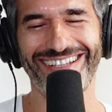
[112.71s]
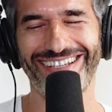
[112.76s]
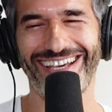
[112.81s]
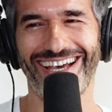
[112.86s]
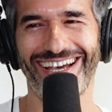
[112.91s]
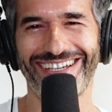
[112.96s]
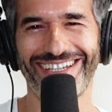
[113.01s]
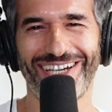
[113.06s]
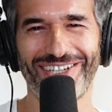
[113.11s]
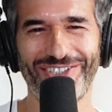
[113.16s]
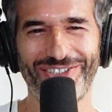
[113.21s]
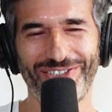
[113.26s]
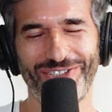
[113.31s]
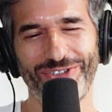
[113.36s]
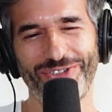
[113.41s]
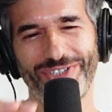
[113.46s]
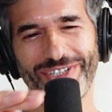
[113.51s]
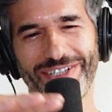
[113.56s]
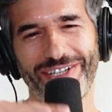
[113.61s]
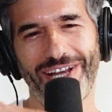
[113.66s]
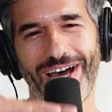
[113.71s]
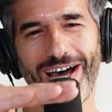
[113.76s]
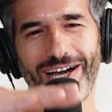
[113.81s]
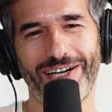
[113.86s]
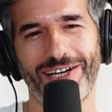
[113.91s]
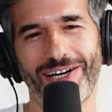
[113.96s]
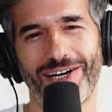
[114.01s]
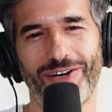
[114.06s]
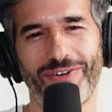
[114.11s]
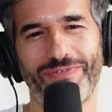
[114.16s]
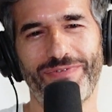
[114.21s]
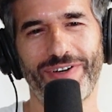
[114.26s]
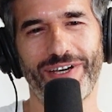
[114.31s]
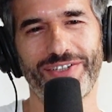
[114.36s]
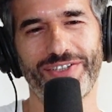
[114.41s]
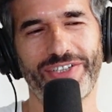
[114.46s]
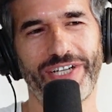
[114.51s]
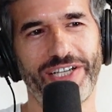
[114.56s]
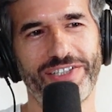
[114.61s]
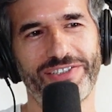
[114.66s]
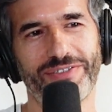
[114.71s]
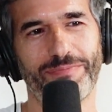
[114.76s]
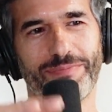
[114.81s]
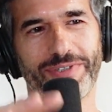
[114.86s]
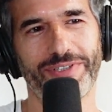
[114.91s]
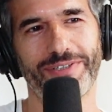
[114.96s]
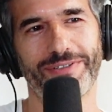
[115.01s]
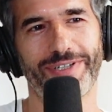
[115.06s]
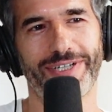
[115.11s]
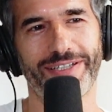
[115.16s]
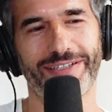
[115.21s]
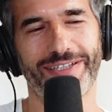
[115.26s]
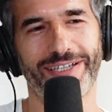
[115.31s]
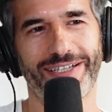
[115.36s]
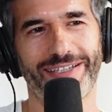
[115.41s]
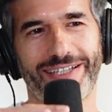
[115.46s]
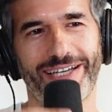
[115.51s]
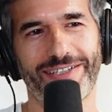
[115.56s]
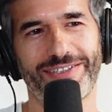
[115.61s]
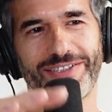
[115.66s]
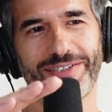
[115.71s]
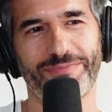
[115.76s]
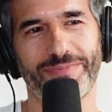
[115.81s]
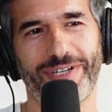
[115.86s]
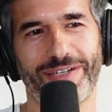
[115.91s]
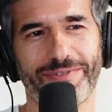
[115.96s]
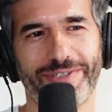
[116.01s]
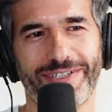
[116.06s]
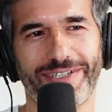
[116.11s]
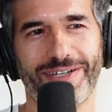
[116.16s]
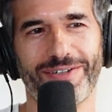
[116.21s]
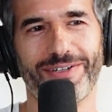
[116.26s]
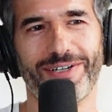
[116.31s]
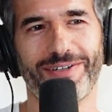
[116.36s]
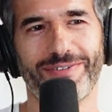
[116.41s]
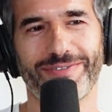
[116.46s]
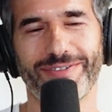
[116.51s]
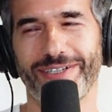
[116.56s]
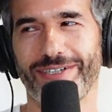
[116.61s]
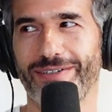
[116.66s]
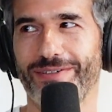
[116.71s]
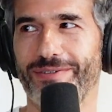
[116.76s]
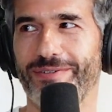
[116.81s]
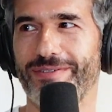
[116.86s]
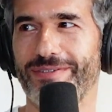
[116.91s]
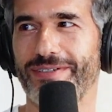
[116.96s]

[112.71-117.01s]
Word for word: yeah, yeah. You should knock off uh, Shades of Blue, I think. That should yeah, probably go off now.